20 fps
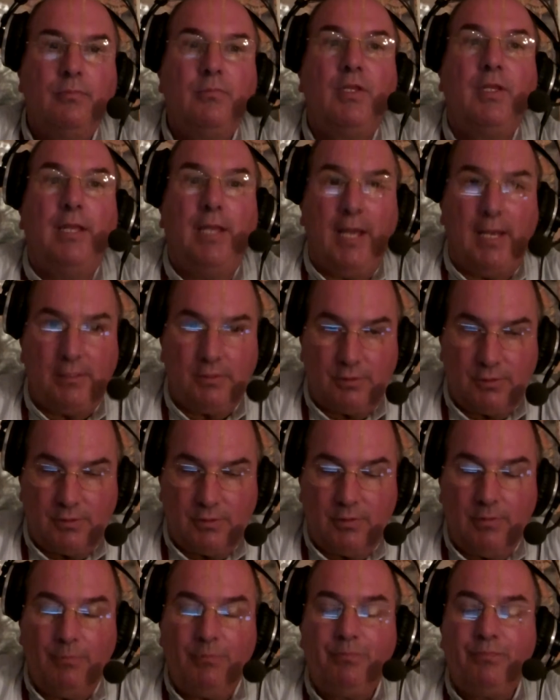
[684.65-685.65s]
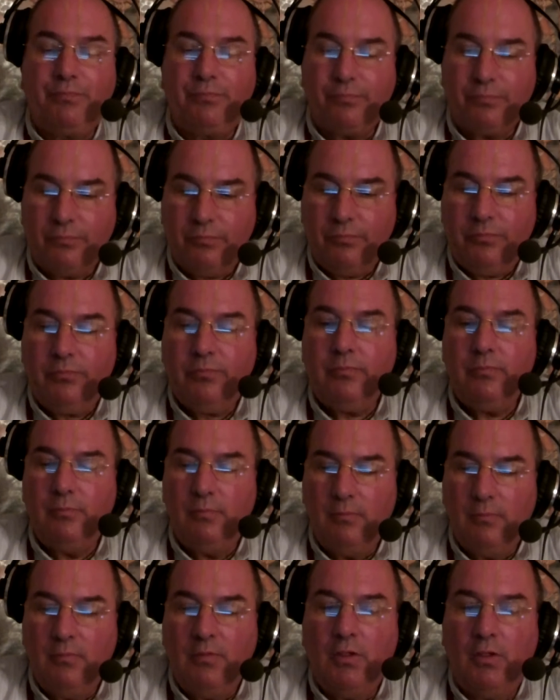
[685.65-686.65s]
Yes.
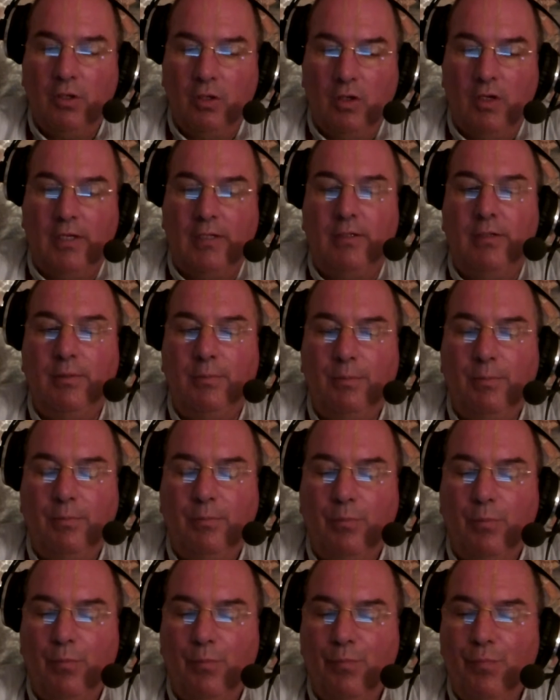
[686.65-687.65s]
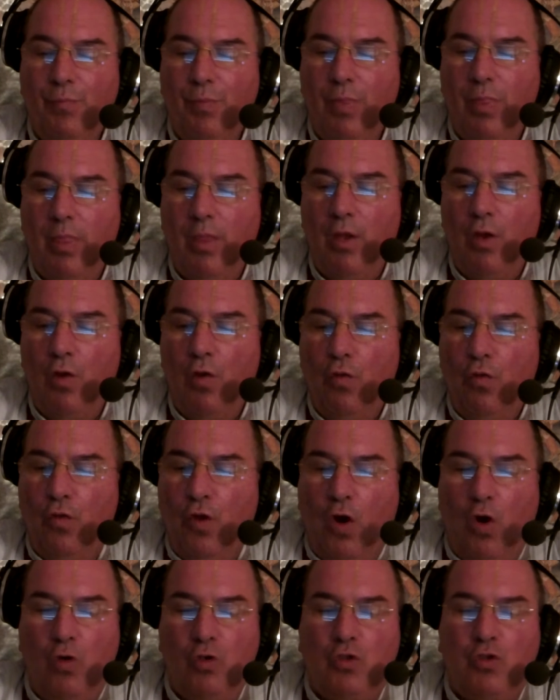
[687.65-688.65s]
Good.
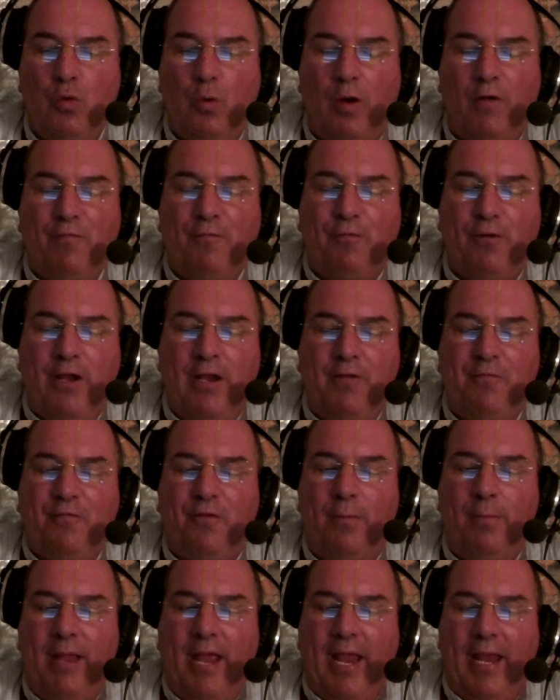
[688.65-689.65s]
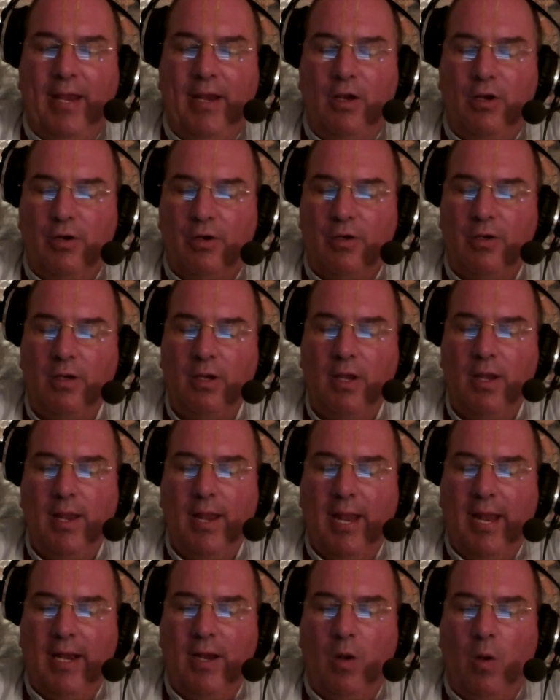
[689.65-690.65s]
Those who are free from anger
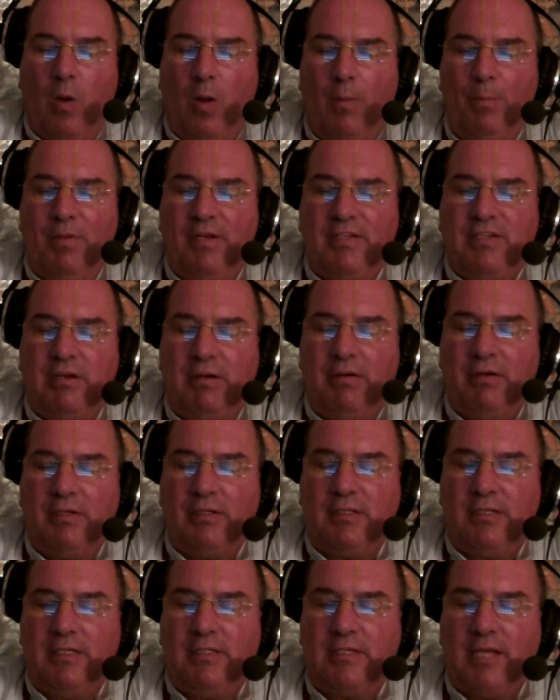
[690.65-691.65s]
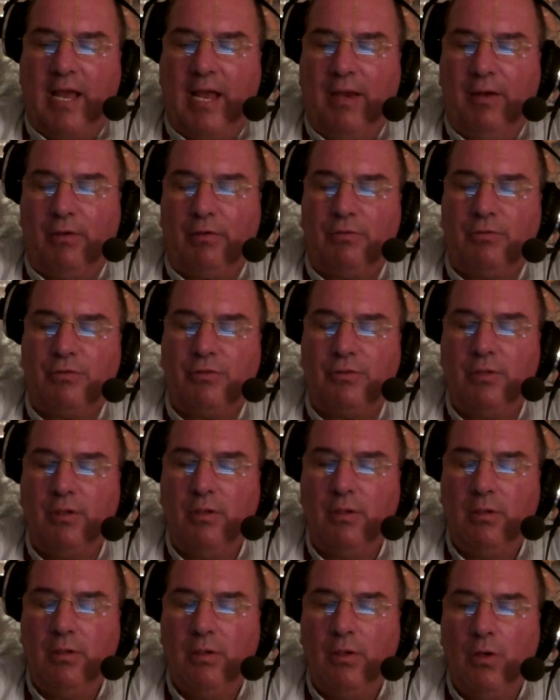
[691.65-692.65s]
and all material desires,
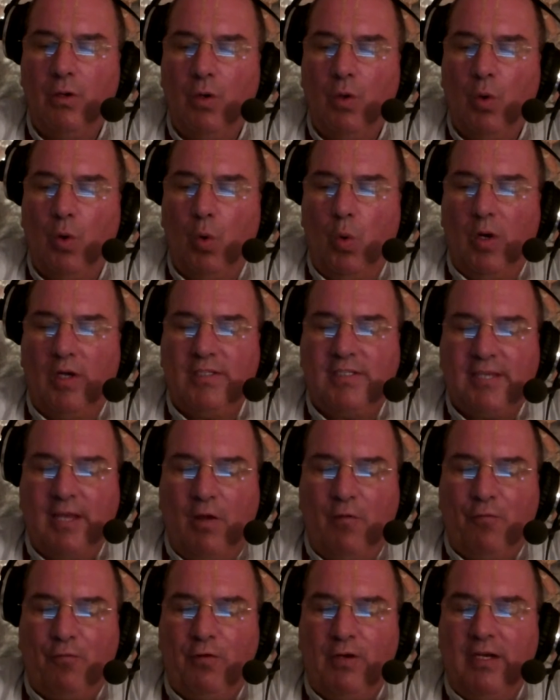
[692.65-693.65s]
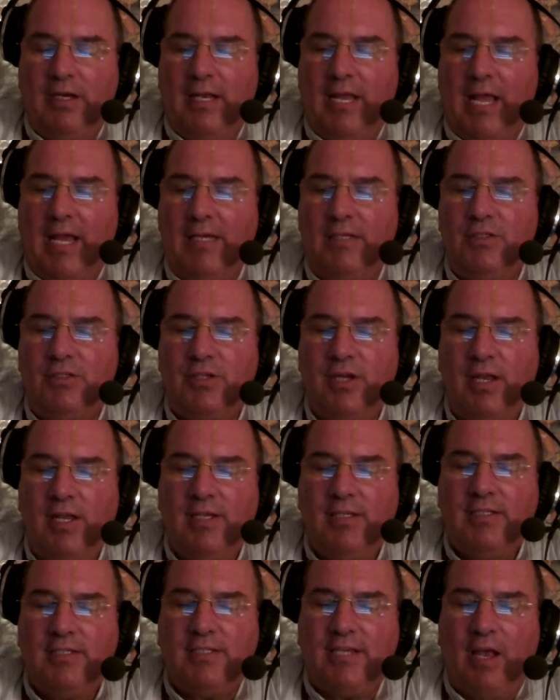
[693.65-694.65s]
who are self-realized,
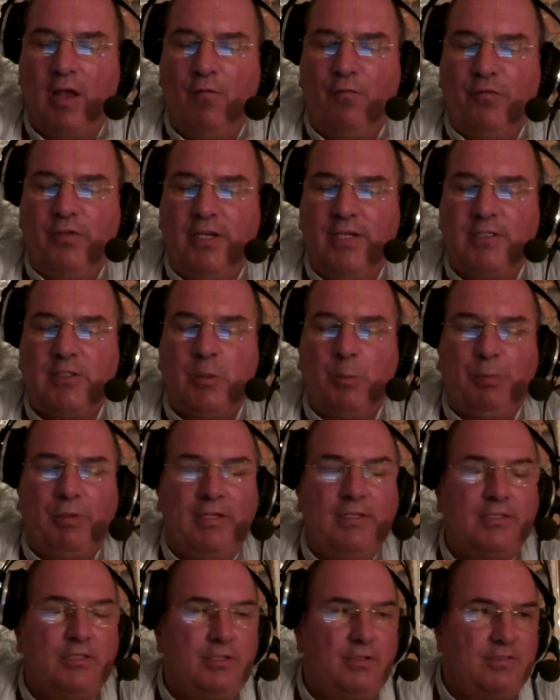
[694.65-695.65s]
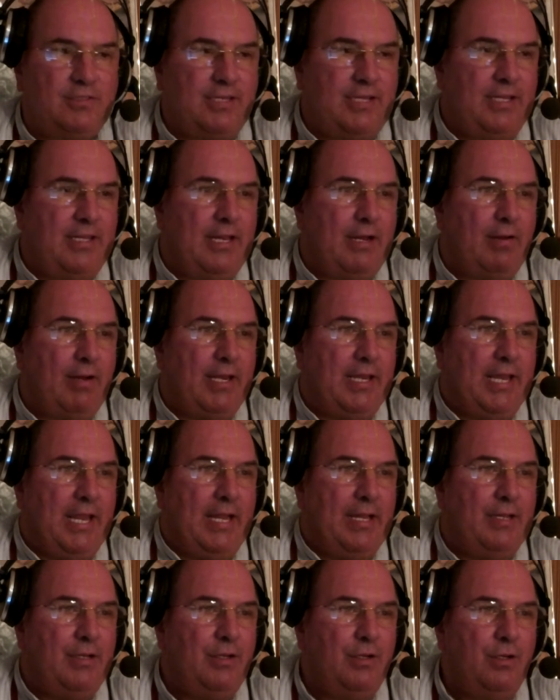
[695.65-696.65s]
self-disciplined. So see there
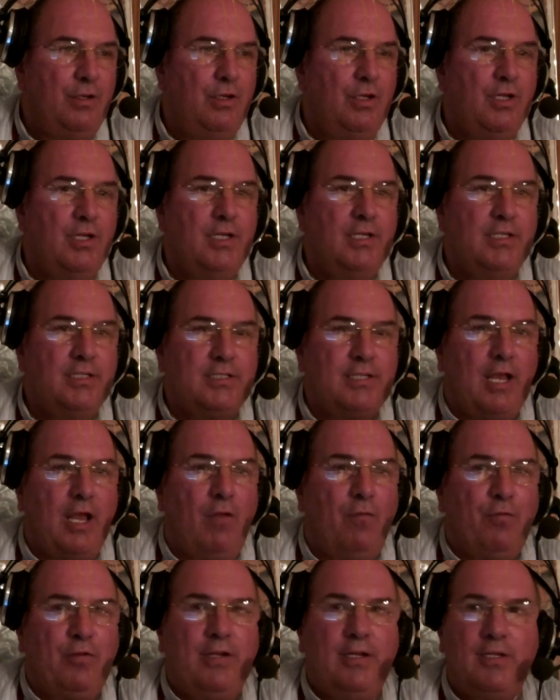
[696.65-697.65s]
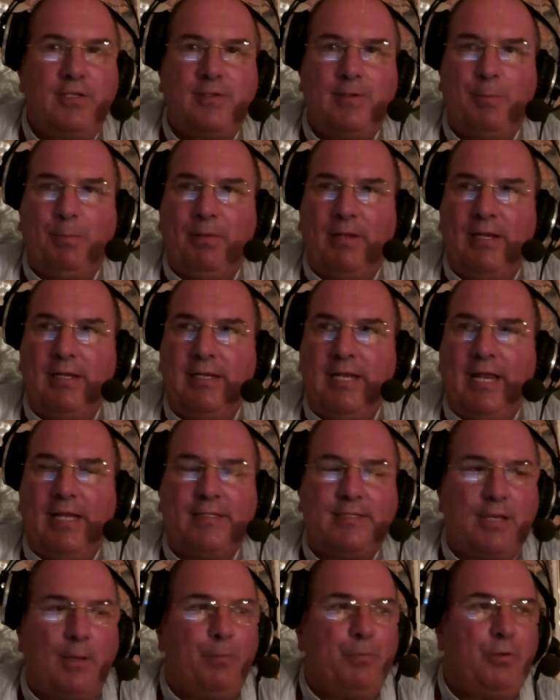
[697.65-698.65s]
again, self-discipline,
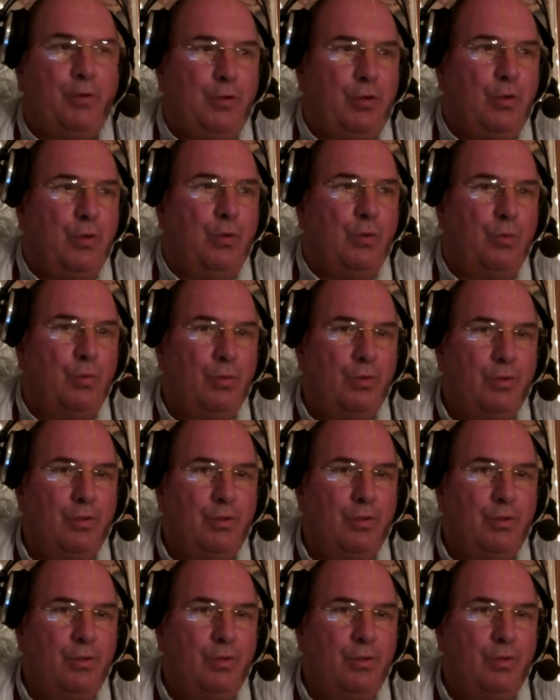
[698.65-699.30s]
that's up to you.